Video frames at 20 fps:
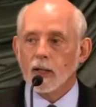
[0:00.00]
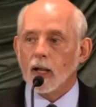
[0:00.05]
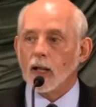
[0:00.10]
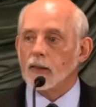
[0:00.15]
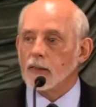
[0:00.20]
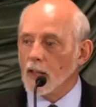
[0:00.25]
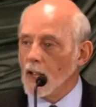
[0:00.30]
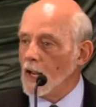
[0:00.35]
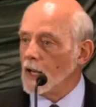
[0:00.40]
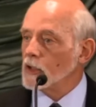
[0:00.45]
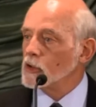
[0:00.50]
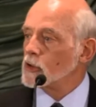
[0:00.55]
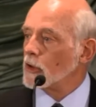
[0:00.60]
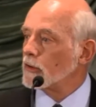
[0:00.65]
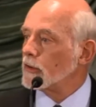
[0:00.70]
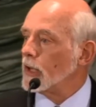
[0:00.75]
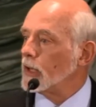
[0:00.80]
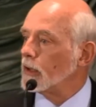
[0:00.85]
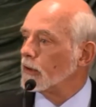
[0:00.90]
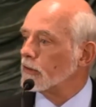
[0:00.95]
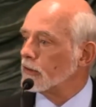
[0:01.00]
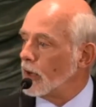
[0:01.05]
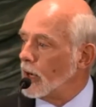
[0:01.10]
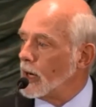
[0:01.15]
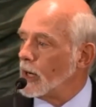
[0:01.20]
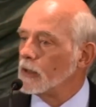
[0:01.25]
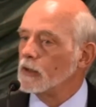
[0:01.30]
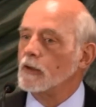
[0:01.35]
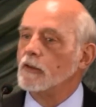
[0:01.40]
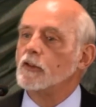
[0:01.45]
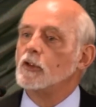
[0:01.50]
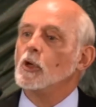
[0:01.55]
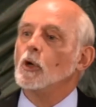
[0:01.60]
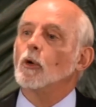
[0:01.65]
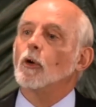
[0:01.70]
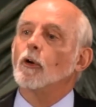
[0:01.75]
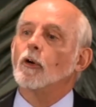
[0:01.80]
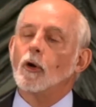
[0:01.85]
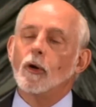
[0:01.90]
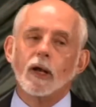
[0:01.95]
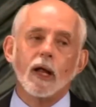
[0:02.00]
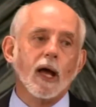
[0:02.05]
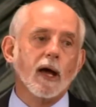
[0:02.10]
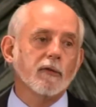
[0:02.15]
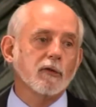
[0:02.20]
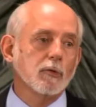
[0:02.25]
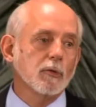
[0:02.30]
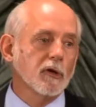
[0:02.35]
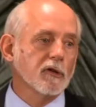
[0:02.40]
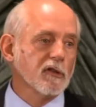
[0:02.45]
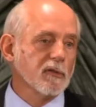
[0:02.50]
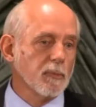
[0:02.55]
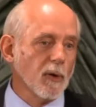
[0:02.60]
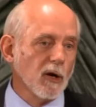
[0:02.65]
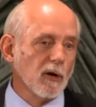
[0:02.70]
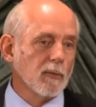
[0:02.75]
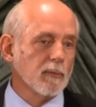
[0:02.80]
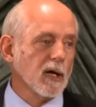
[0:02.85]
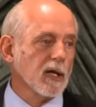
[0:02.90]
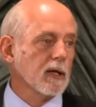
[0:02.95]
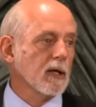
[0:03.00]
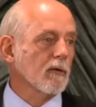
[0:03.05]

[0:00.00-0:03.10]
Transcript: And then, just like a scientist, you are going to have to experiment.